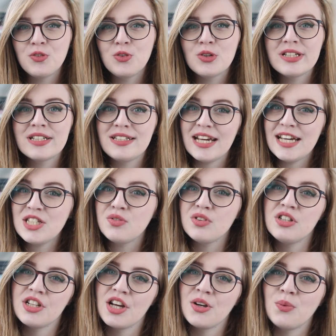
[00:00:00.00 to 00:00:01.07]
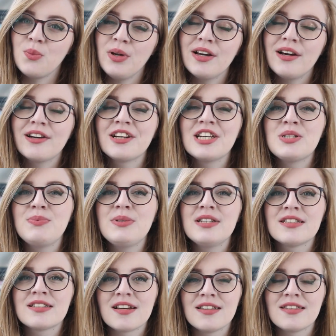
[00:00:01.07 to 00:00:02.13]
For today's video, we are going to be
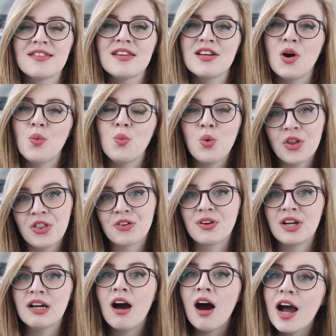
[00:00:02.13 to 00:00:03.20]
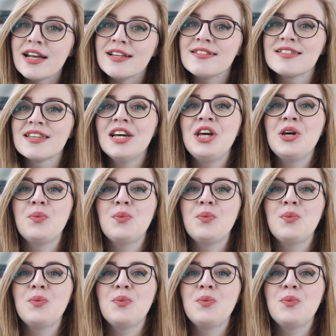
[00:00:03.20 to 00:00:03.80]
discussing Wuthering Heights,